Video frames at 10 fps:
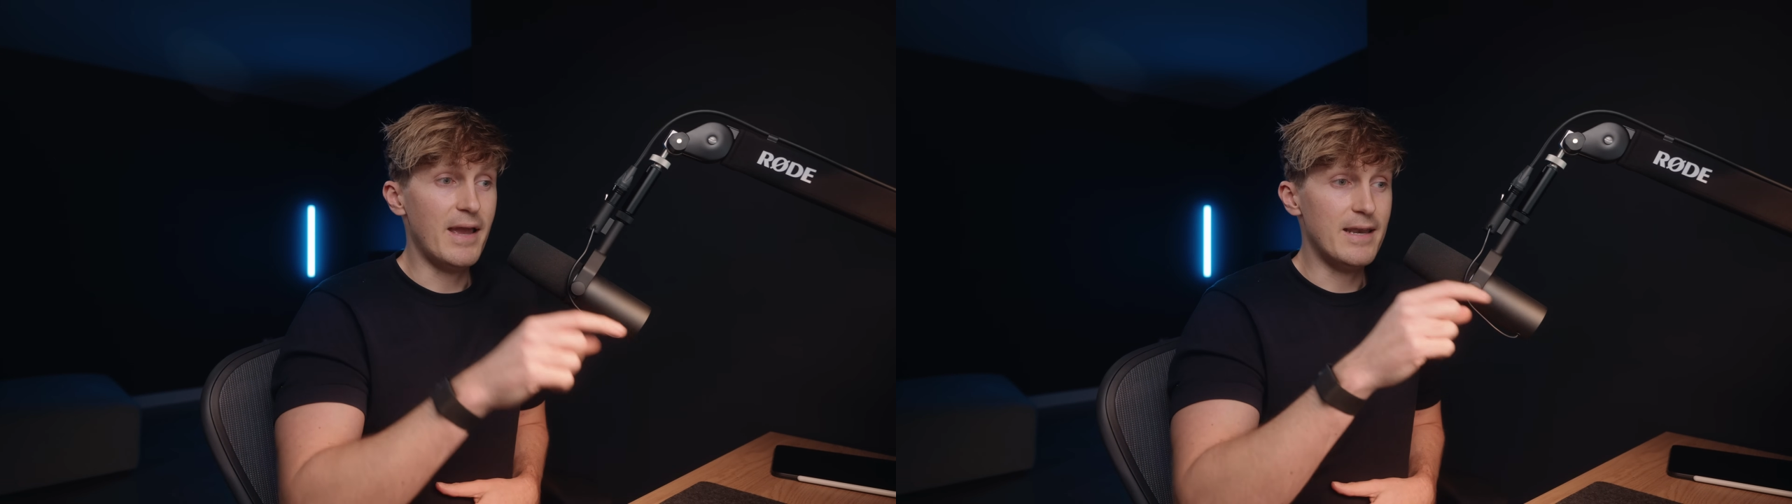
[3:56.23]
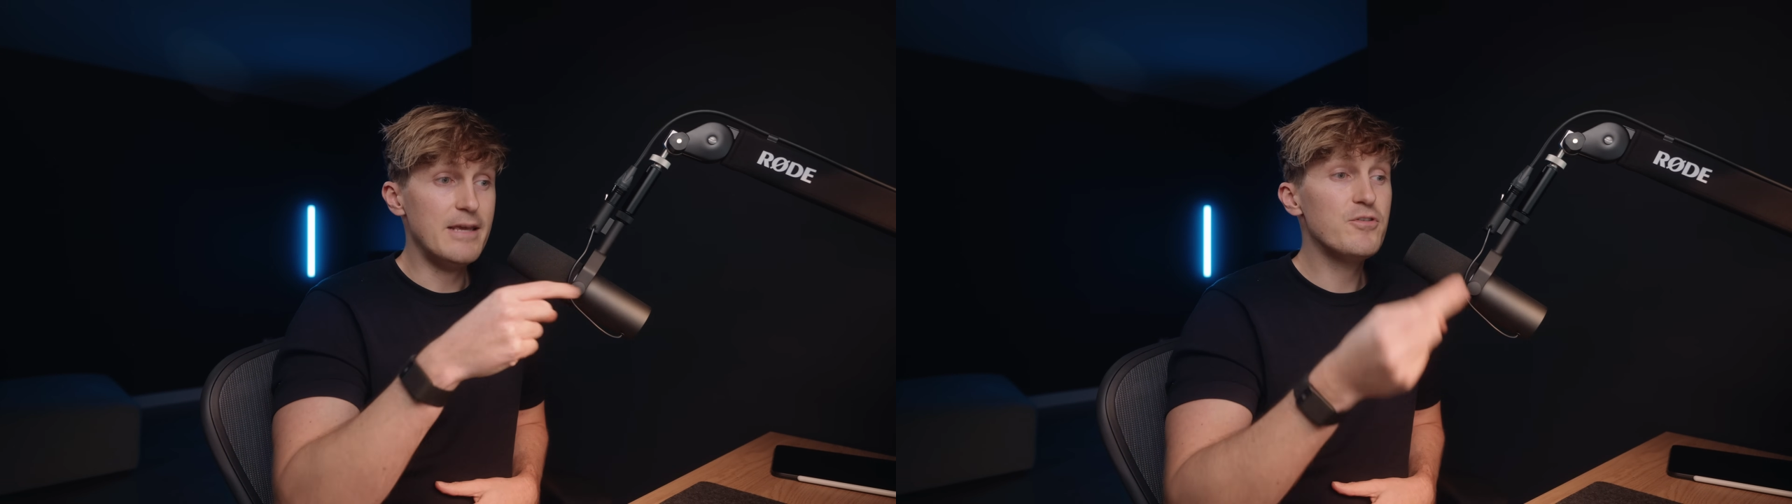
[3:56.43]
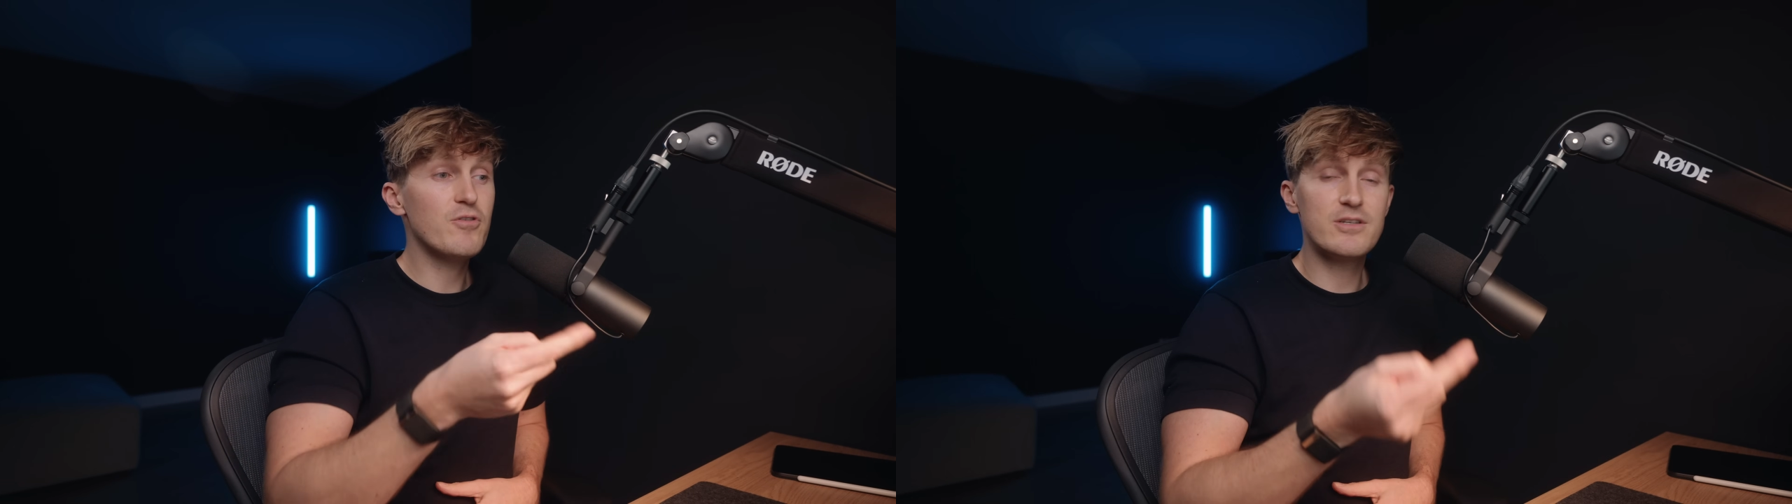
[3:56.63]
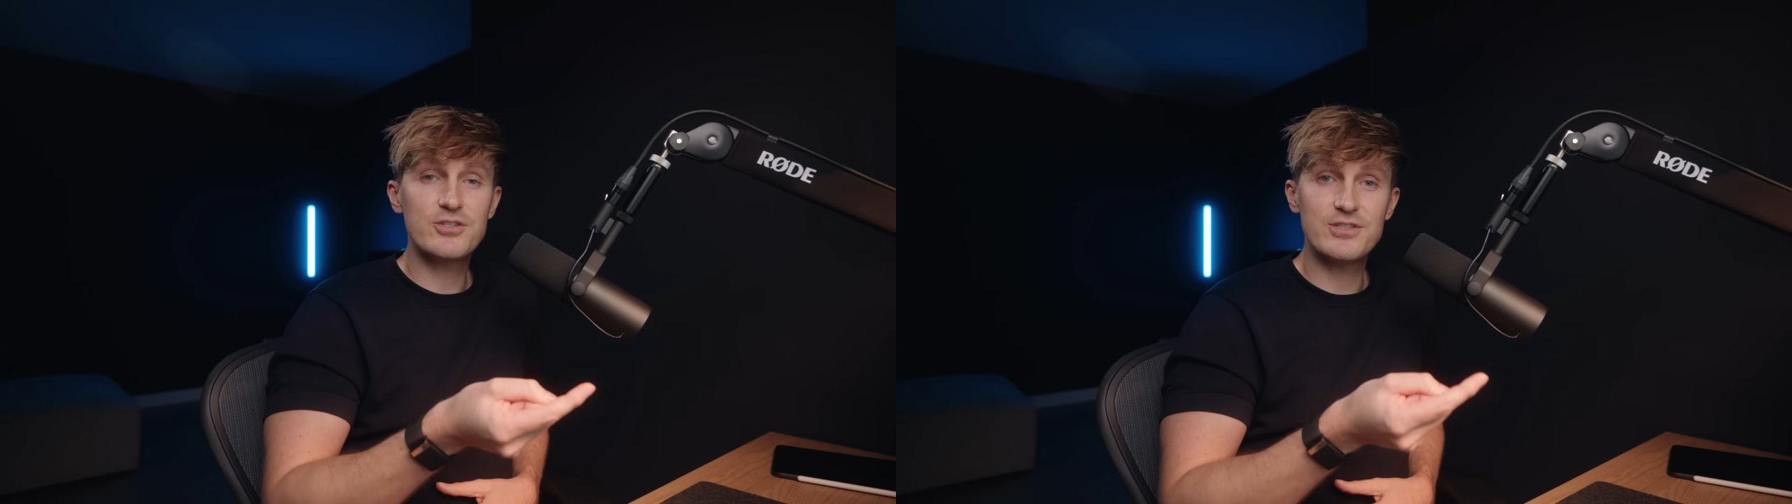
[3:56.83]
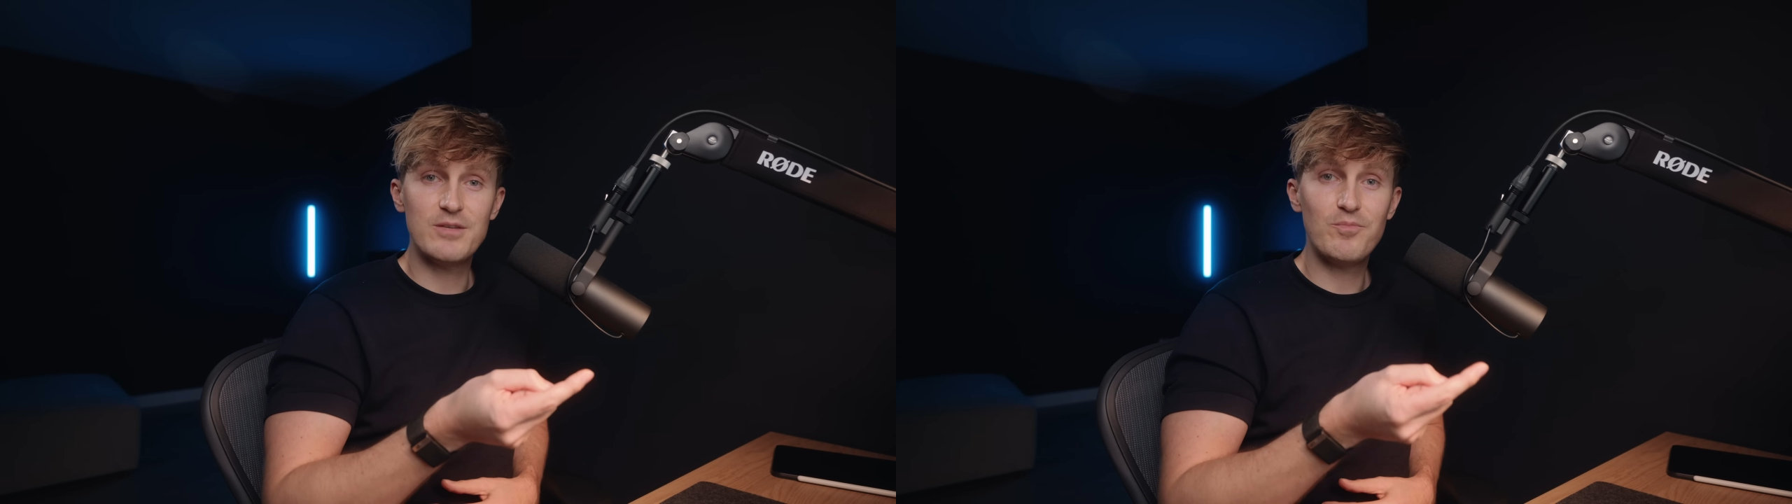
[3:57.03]
And if you
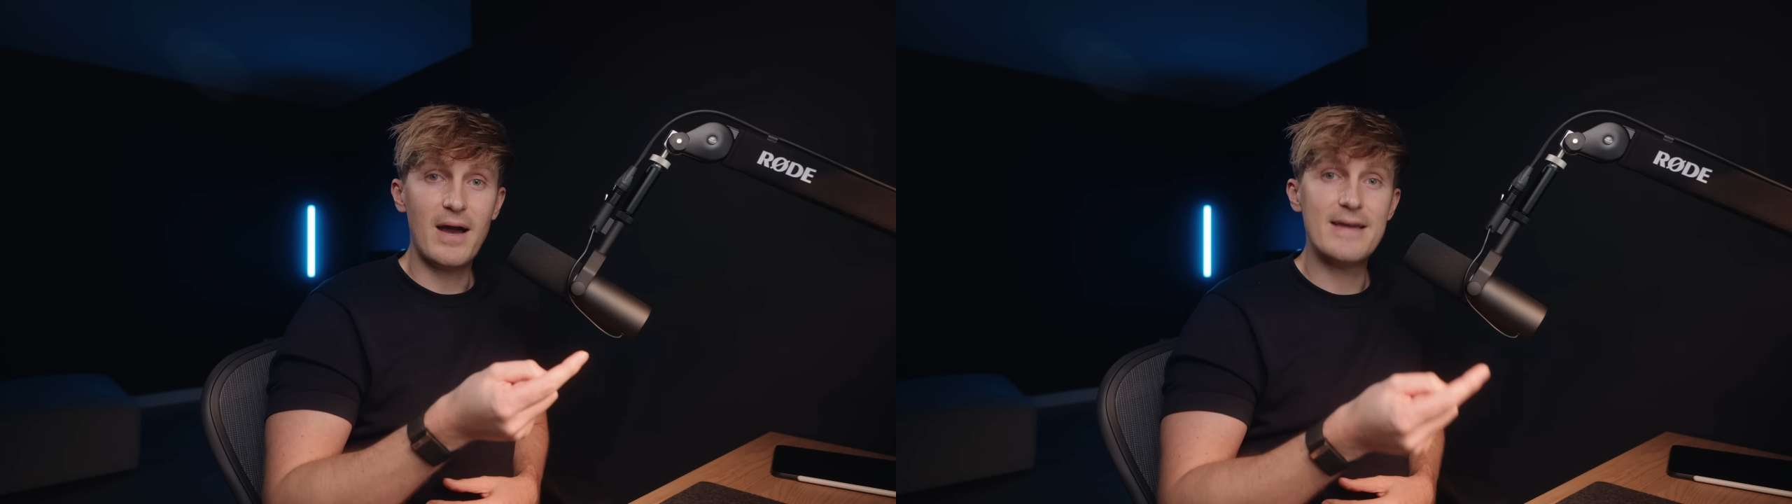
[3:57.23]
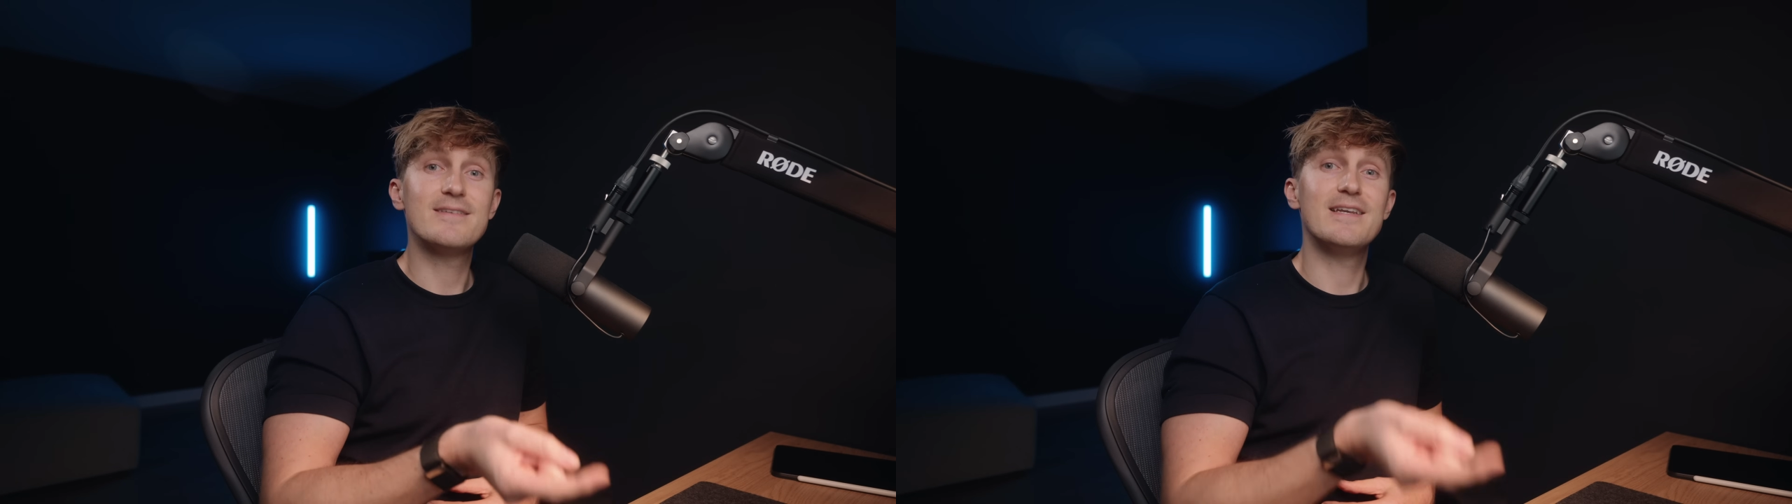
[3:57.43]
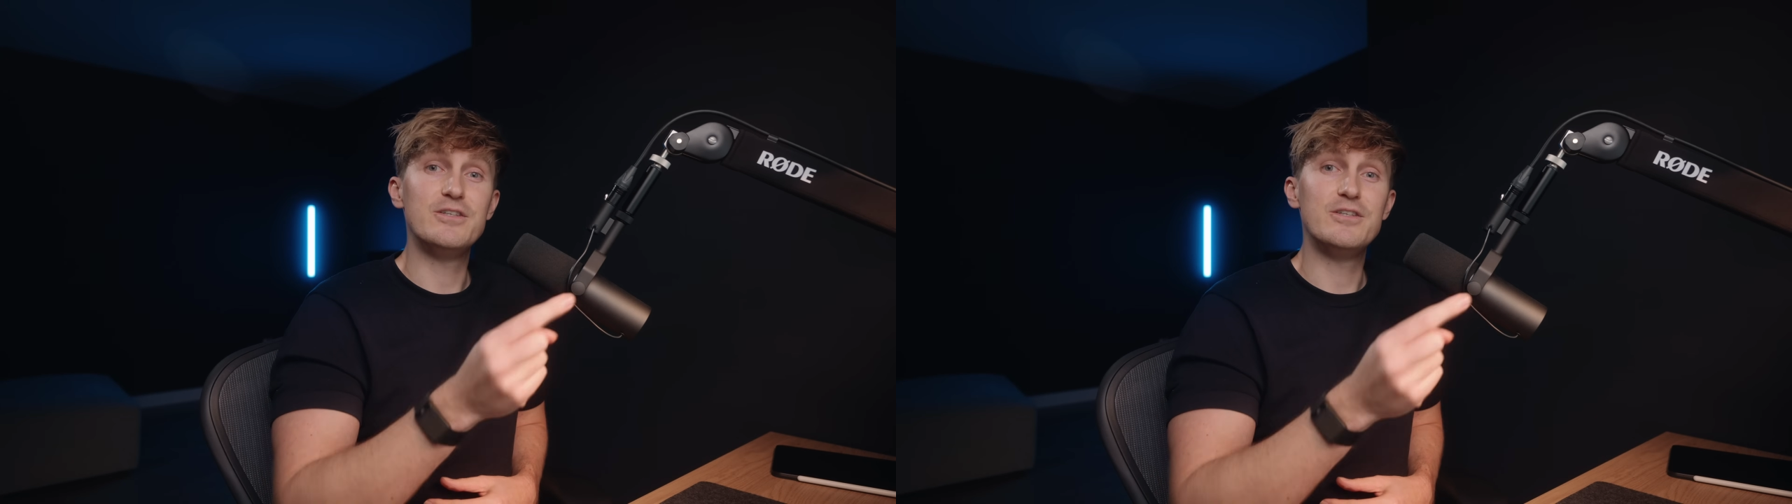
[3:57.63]
understand Python